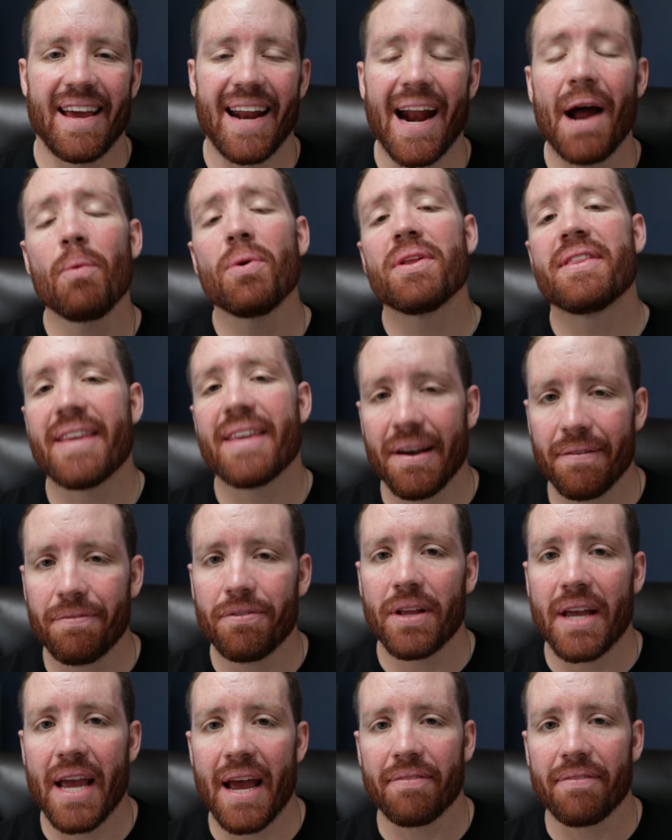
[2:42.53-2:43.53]
And I would
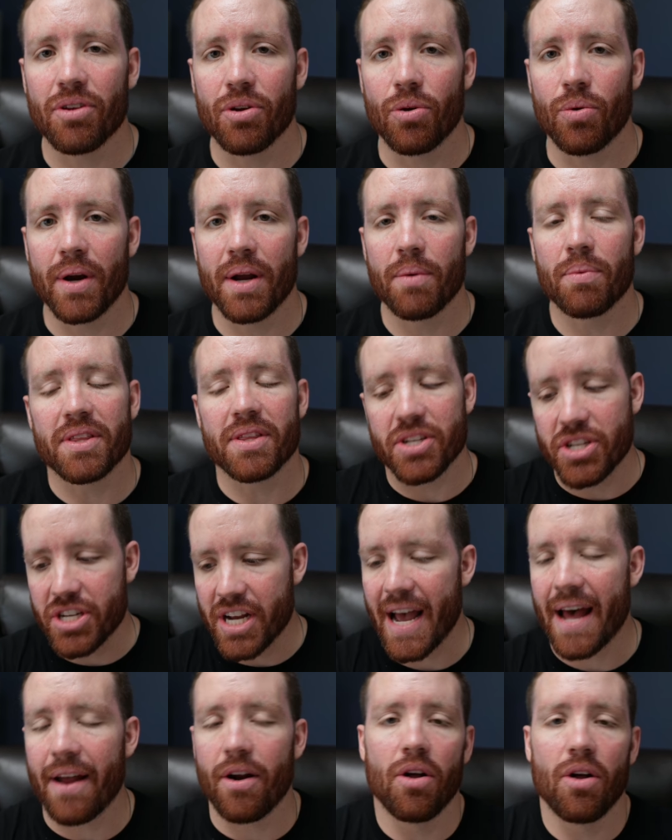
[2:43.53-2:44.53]
definitely have to agree with the
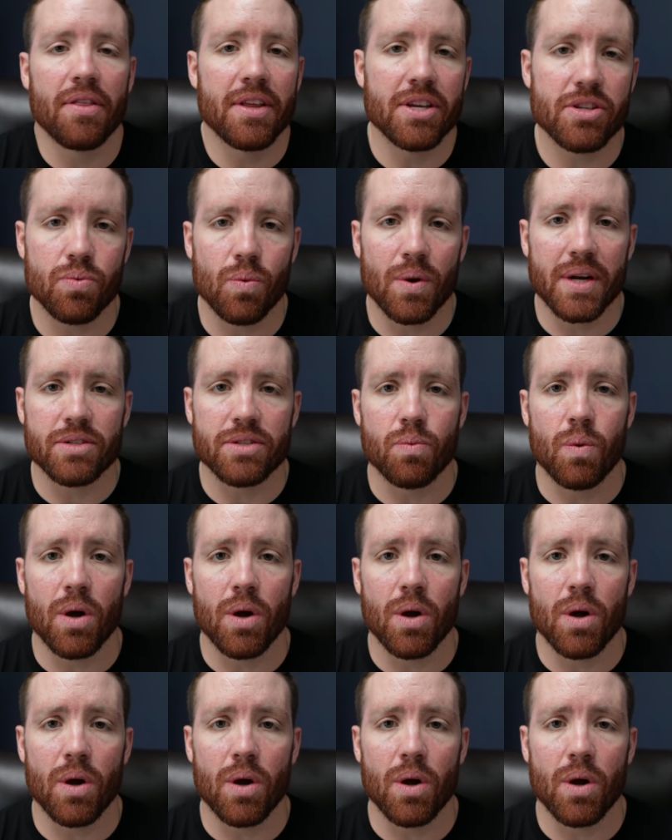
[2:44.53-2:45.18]
chat on this one as